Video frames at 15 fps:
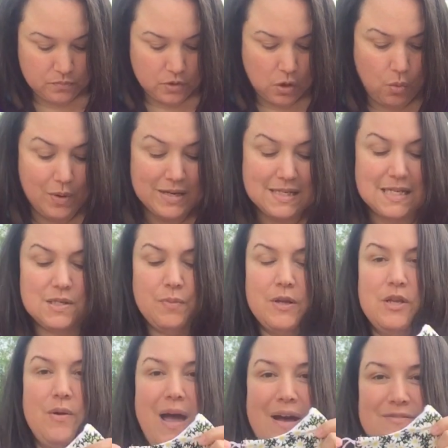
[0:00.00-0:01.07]
Whereas this one
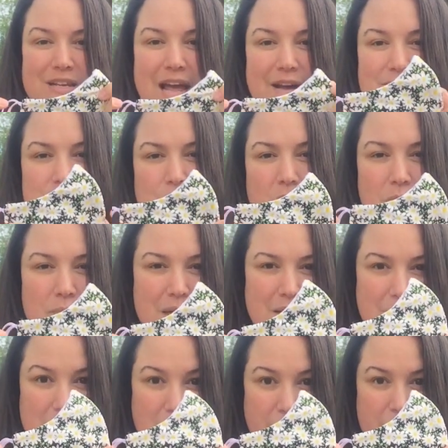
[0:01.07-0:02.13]
you have to have small,
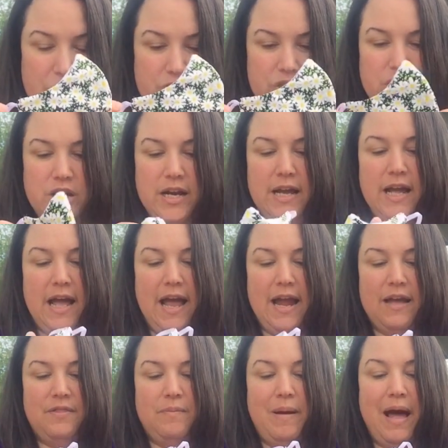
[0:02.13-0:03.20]
medium, large.
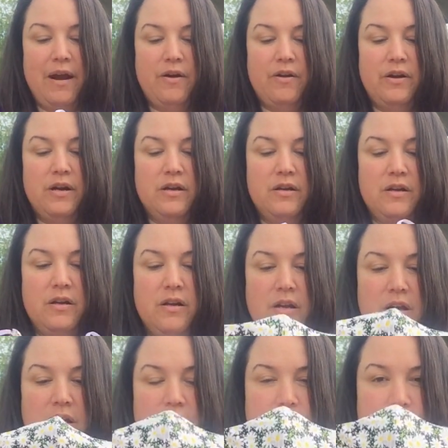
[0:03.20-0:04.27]
And the pattern
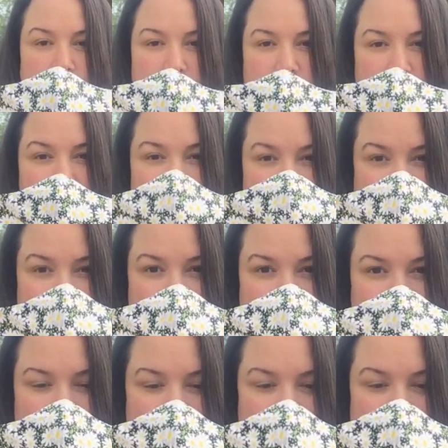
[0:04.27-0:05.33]
for this
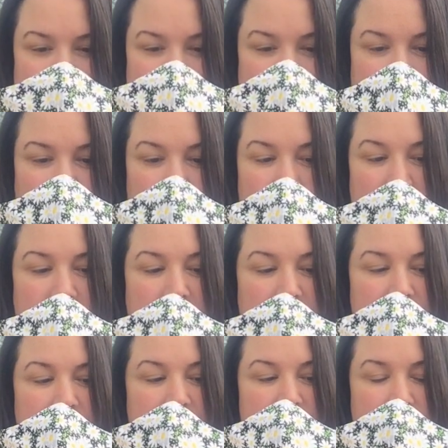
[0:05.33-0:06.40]
dusk mask is online.